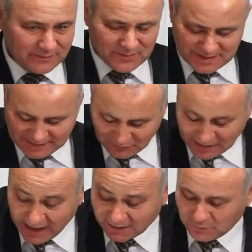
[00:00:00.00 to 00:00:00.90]
Southern
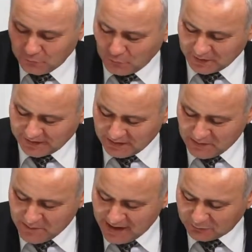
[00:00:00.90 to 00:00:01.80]
California, and the
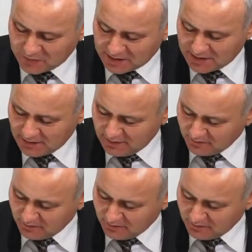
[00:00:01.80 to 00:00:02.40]
man was